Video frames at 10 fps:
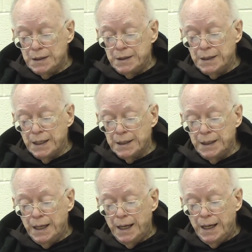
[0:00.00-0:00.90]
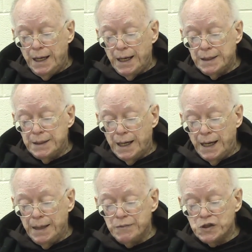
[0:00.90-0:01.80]
done at
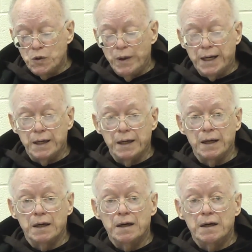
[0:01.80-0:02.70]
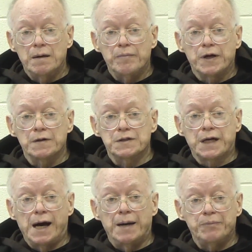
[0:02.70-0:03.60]
times quickly because
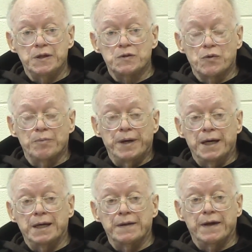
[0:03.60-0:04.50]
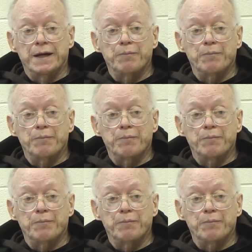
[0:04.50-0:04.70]
copies were made and then